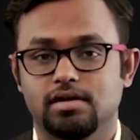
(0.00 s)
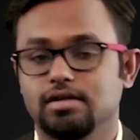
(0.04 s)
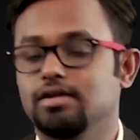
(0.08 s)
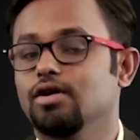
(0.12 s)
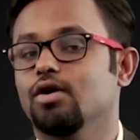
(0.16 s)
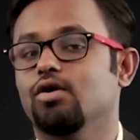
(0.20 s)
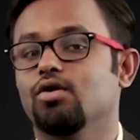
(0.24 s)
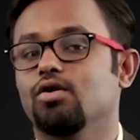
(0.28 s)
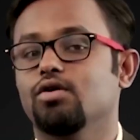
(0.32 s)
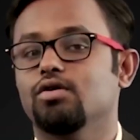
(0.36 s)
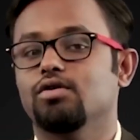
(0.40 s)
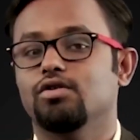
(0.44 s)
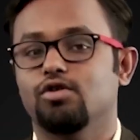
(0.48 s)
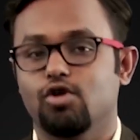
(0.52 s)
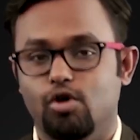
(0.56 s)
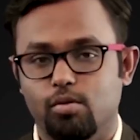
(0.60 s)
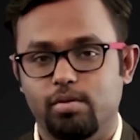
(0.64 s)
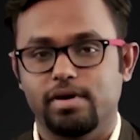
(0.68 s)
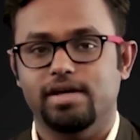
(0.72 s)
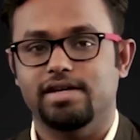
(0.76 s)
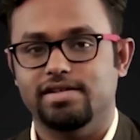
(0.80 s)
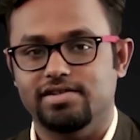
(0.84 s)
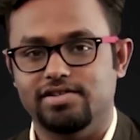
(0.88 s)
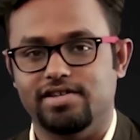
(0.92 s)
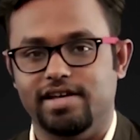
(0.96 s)
No,
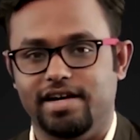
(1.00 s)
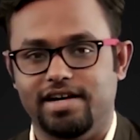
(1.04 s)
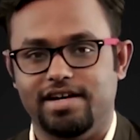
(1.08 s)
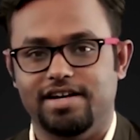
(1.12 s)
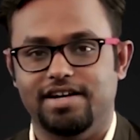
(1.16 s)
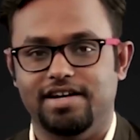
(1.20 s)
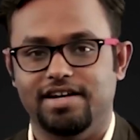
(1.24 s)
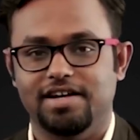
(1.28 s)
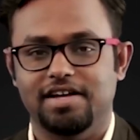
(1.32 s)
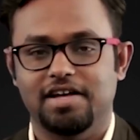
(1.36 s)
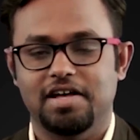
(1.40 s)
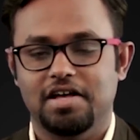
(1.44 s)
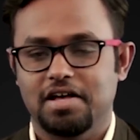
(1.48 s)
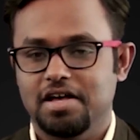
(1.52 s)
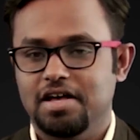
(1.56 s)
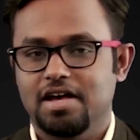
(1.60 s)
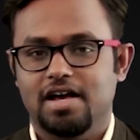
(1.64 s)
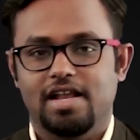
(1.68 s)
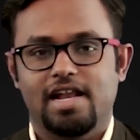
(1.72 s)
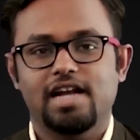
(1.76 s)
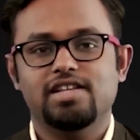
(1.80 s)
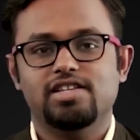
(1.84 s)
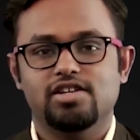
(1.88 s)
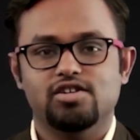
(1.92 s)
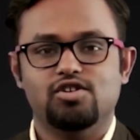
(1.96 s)
nobody's sick.
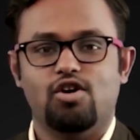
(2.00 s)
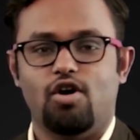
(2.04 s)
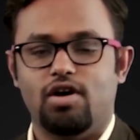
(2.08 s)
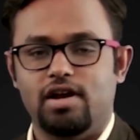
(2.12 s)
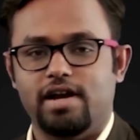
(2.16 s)
Let's just